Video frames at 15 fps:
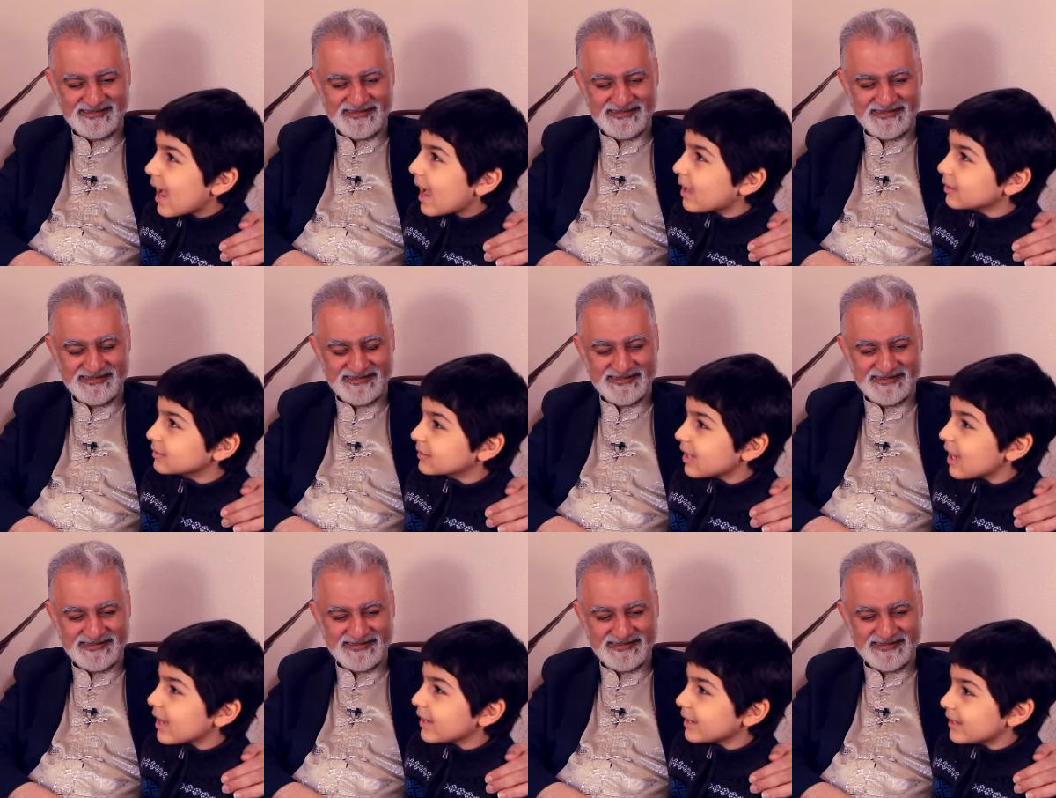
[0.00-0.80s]
Speaker 1: I'll
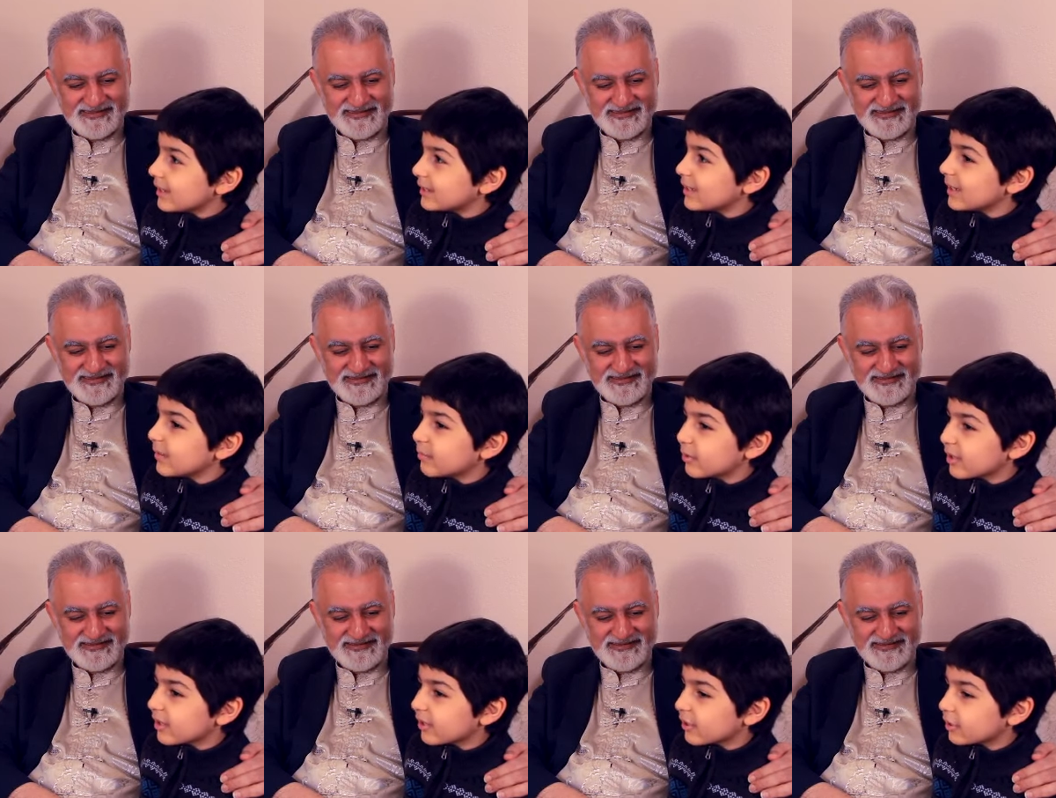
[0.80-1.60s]
say he did a
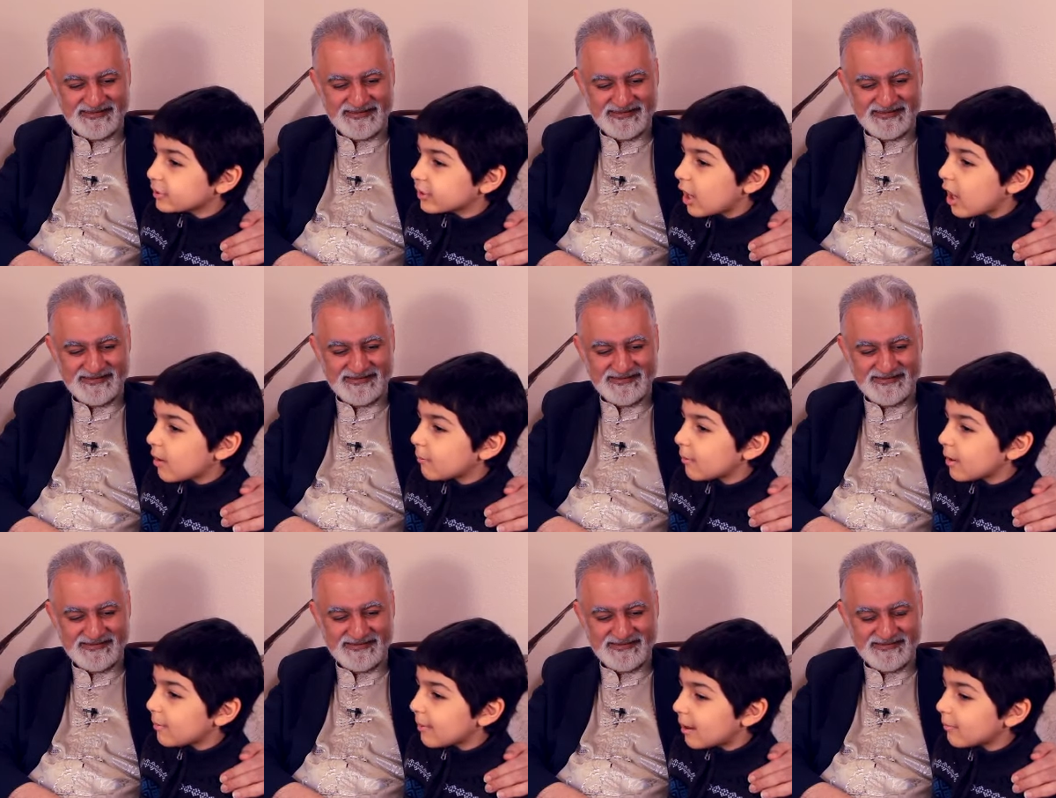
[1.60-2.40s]
pretty good job
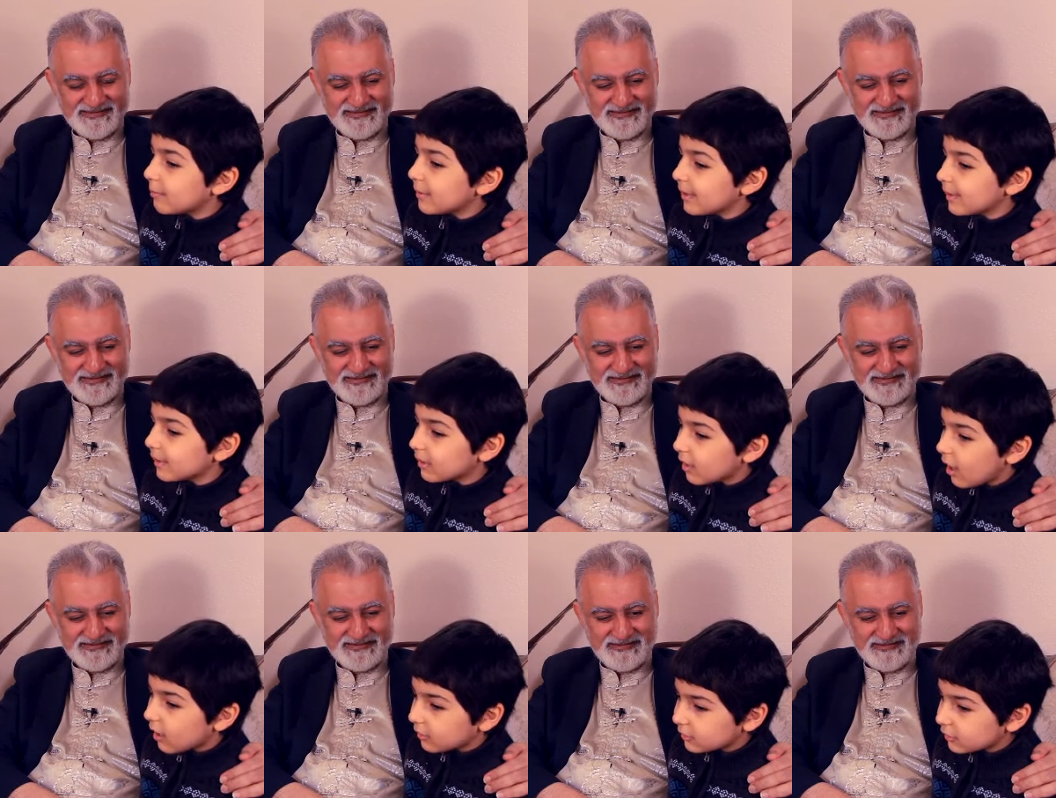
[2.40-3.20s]
about being a
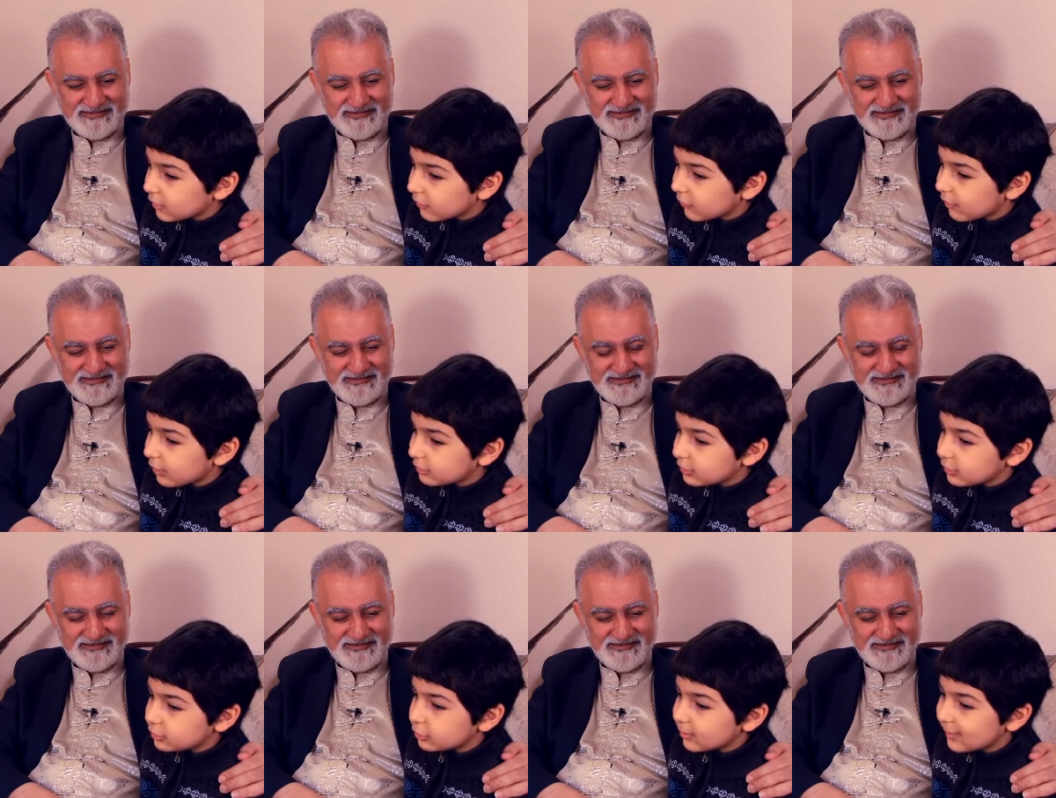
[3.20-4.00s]
doctor if I
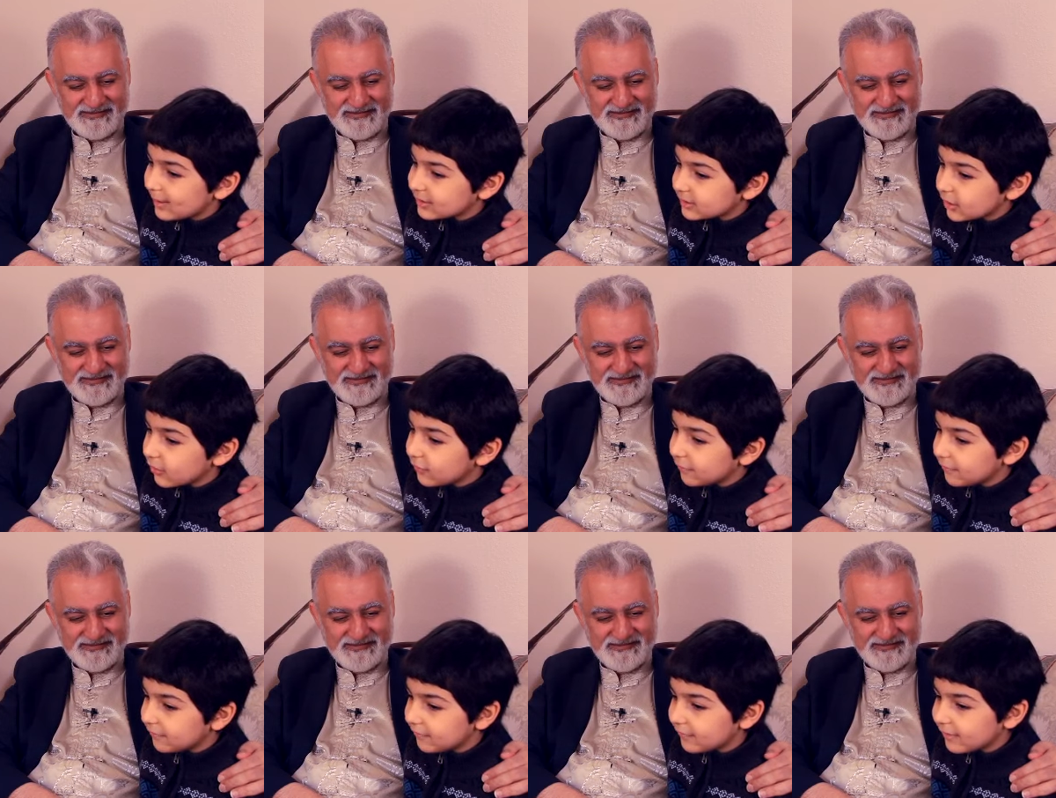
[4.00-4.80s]
see to myself.
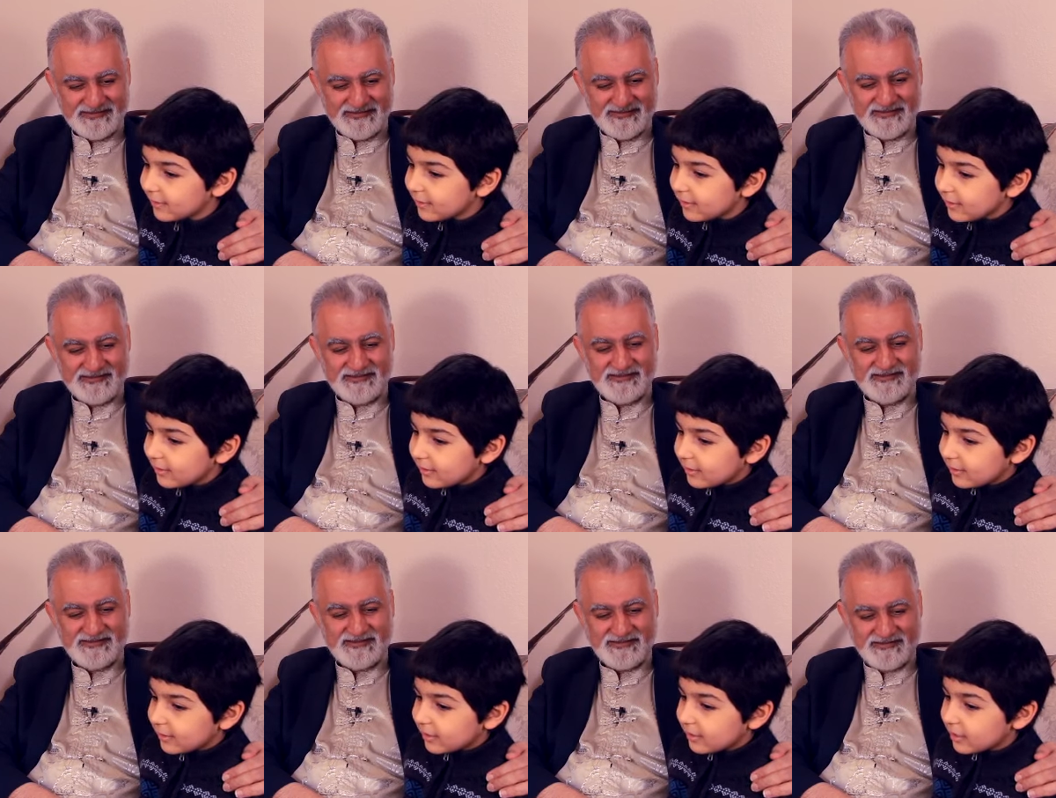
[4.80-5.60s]

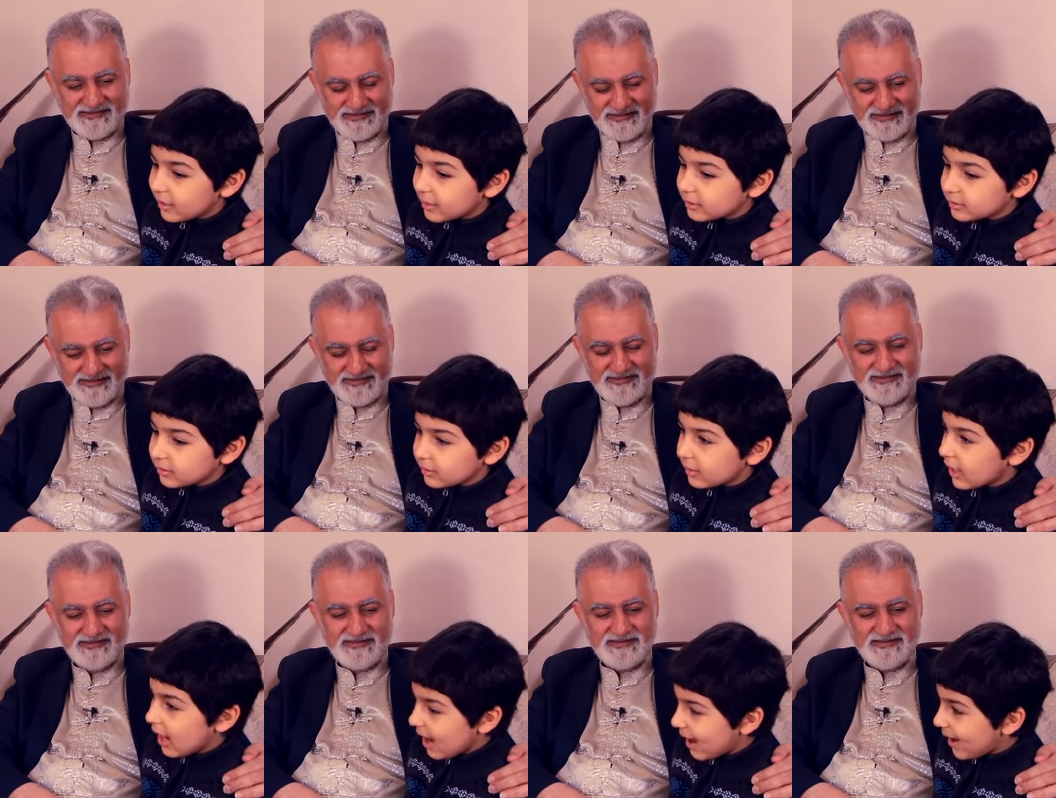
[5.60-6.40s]
Uh, so
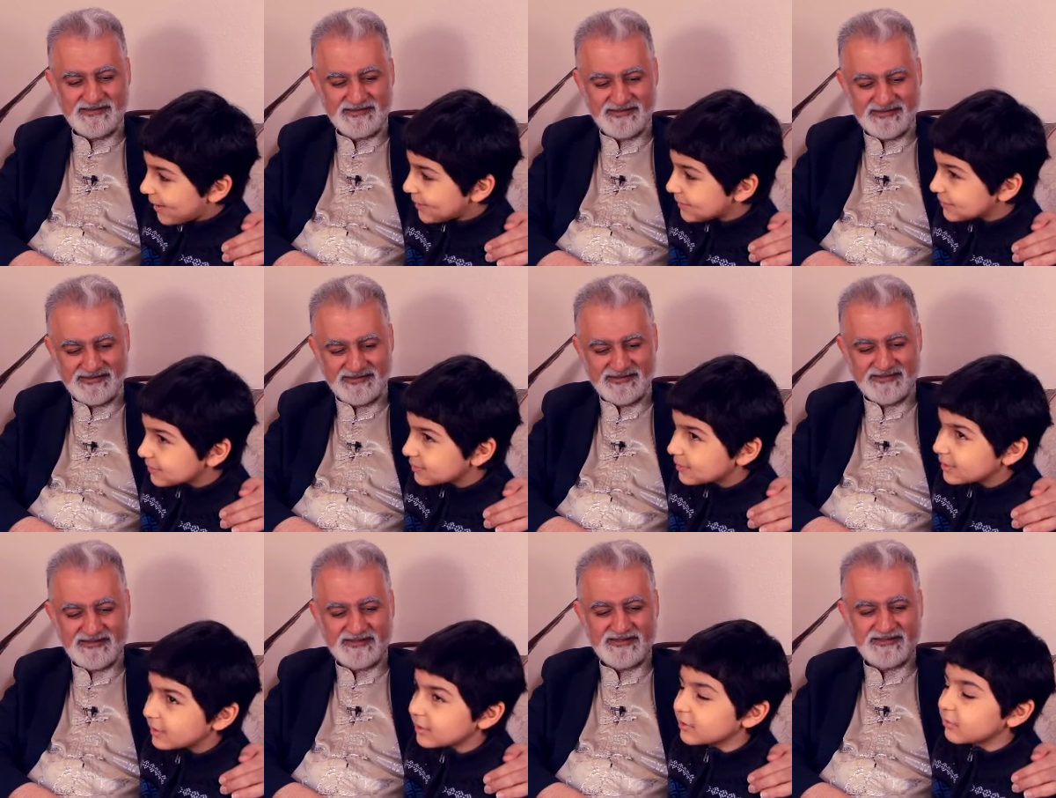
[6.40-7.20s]
yeah,
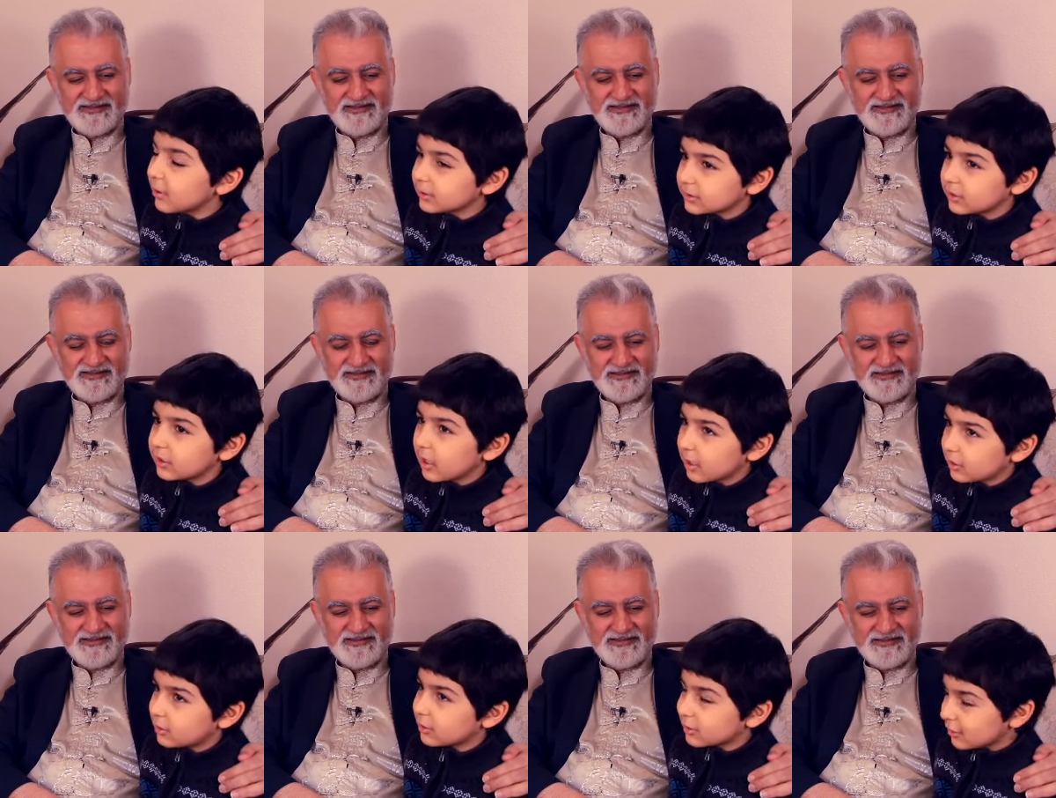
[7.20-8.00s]
he was a
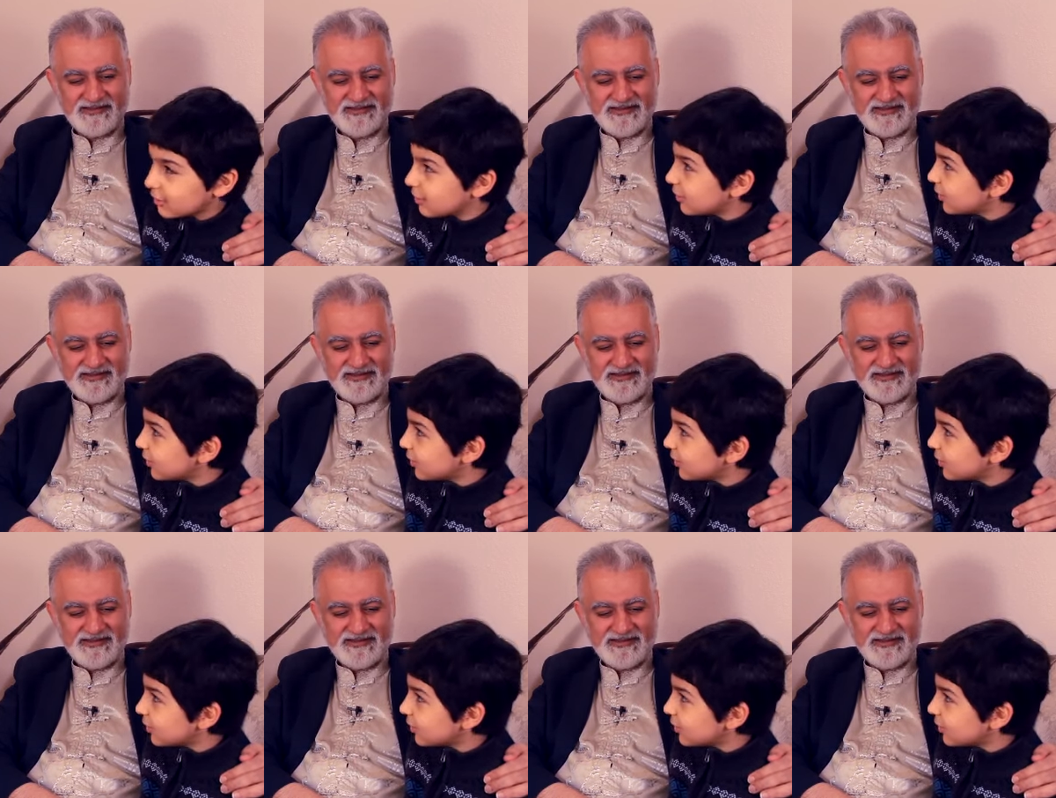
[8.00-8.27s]
doctor.